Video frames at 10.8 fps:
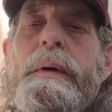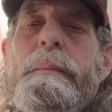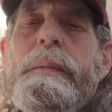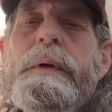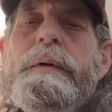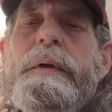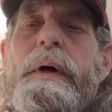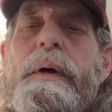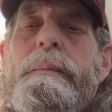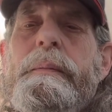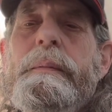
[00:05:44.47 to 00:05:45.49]
But
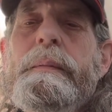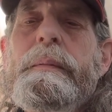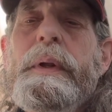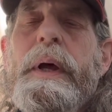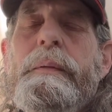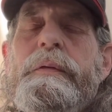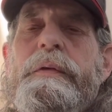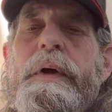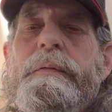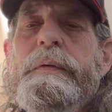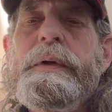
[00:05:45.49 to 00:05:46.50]
um, that was
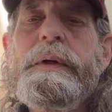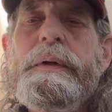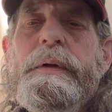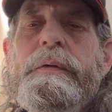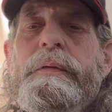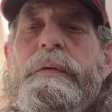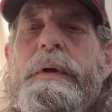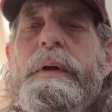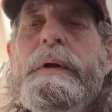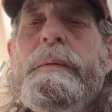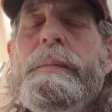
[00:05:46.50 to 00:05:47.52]
definitely, the
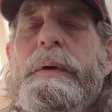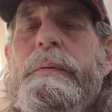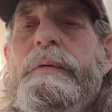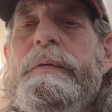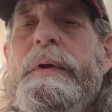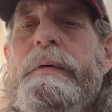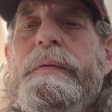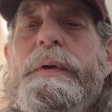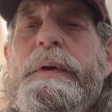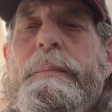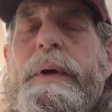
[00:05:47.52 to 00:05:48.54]
Seated Liberty was
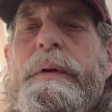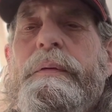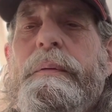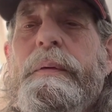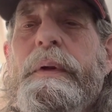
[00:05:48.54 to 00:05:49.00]
definitely the best.